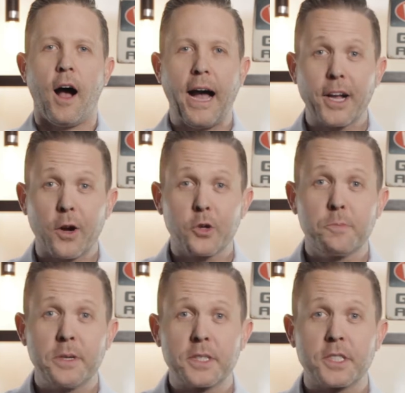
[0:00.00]
I coach
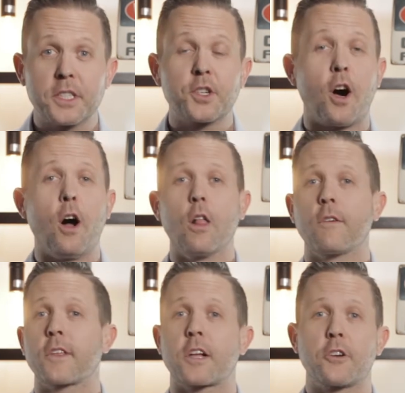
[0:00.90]
businesses all
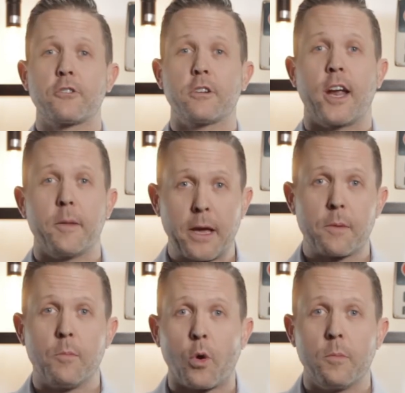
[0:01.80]
over the country on how to
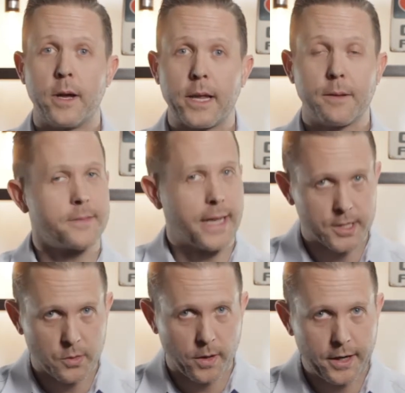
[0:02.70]
make more money.
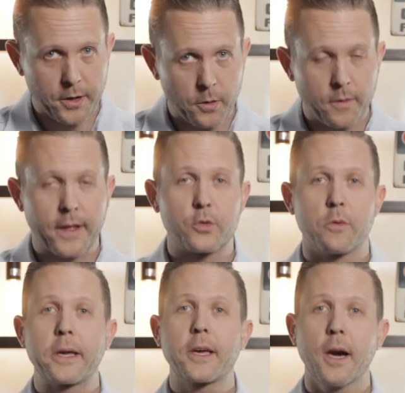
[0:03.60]
That's what I do. That's what
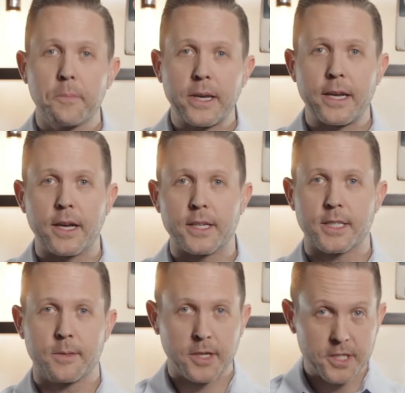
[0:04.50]
my company does.
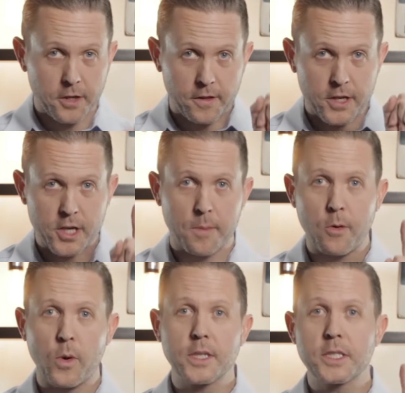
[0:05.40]
And I'm going to tell you the
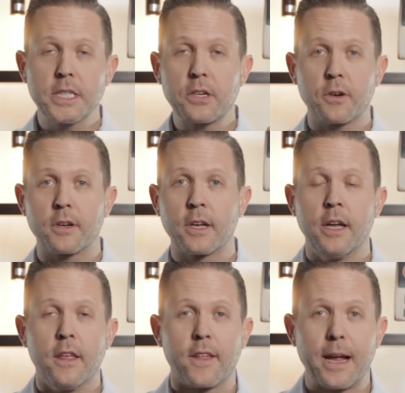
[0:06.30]
number one secret
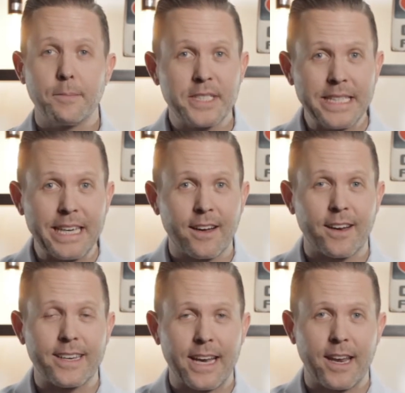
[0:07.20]
that I'm seeing on
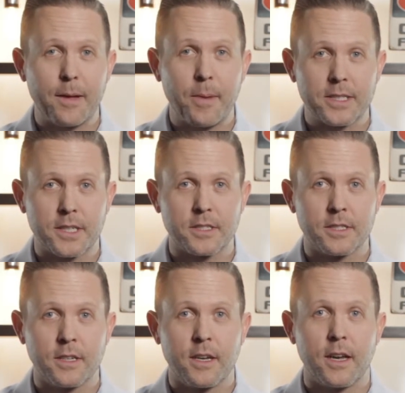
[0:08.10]
a day-to-day
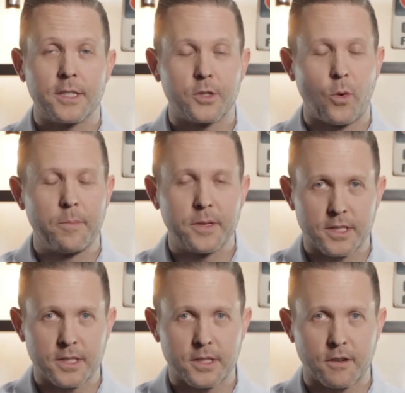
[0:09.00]
basis as to why
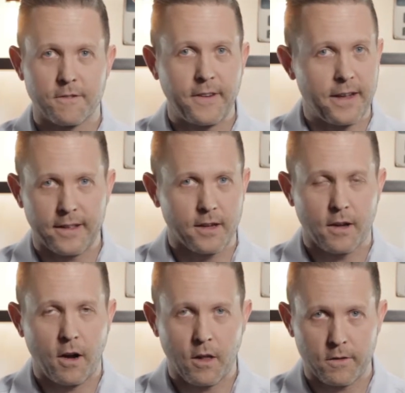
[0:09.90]
businesses are failing
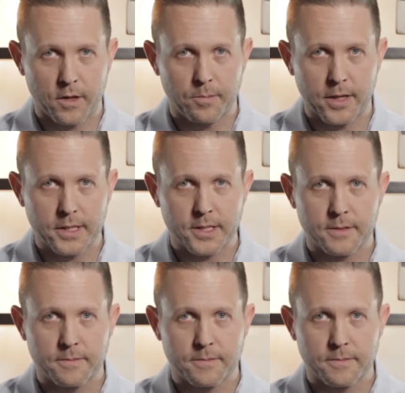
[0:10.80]
all over the place.